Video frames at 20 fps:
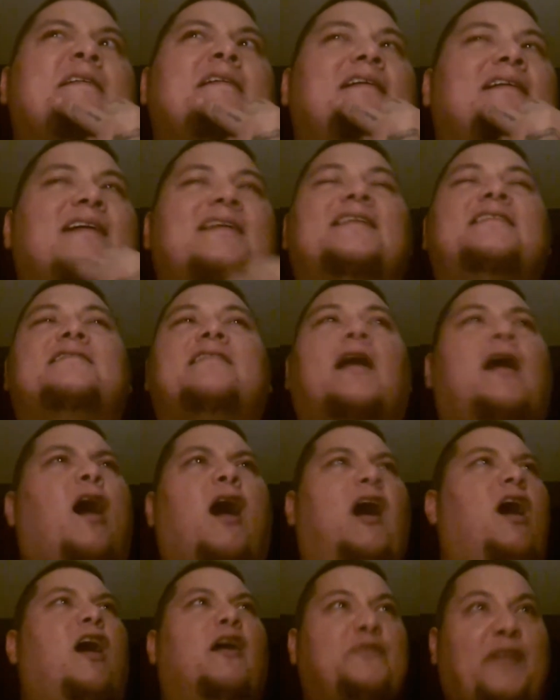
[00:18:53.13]
And he's like,
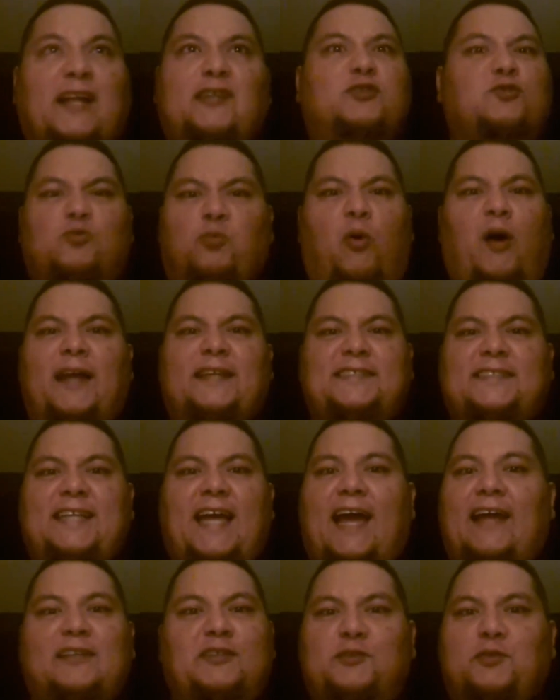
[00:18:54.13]
that's twice,
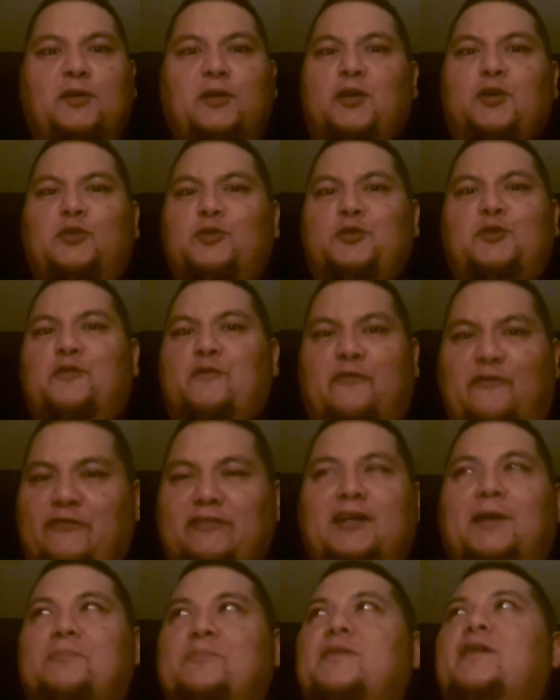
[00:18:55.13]
Dad. You
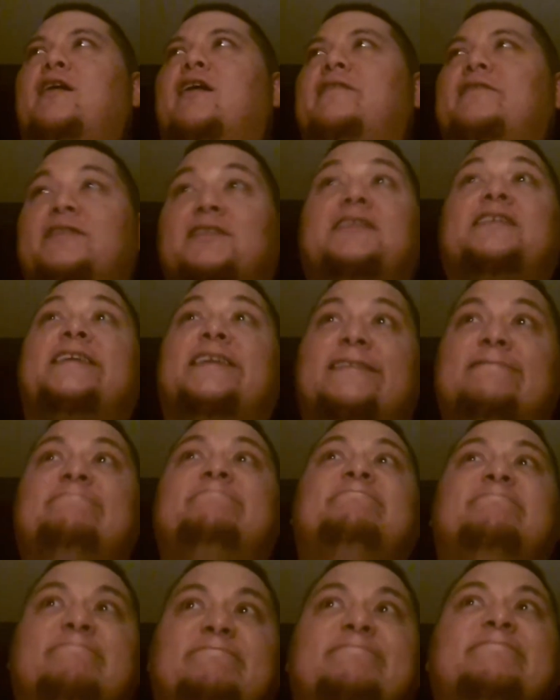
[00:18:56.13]
flipped me off. I said, yep.
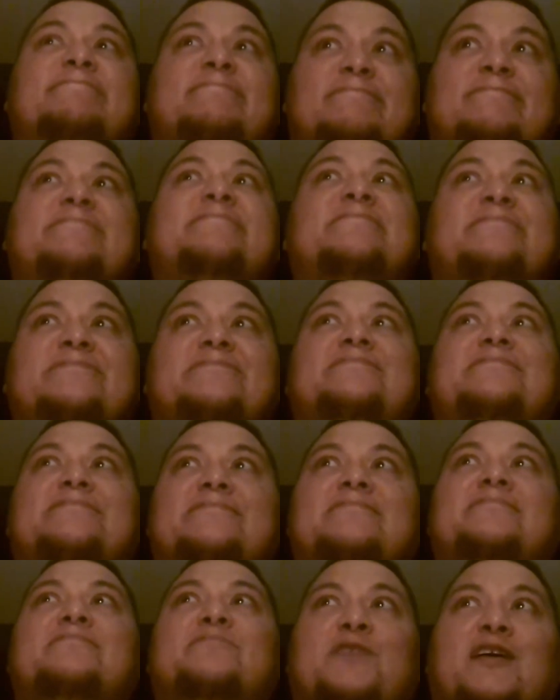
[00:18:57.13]

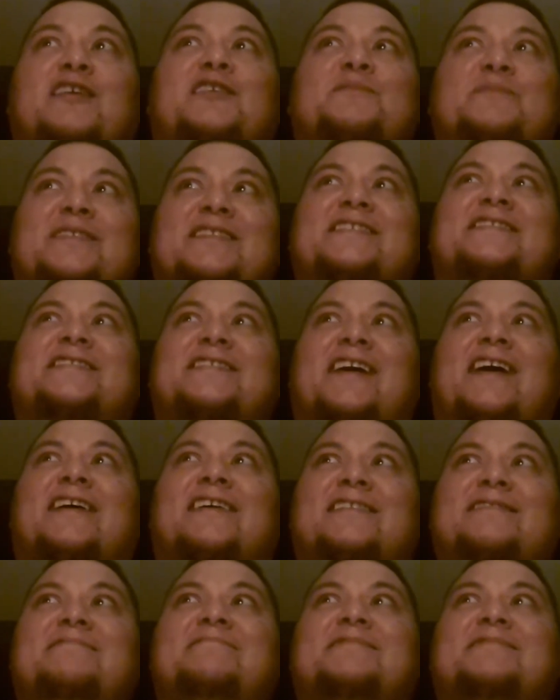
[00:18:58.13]
Welcome to the suck.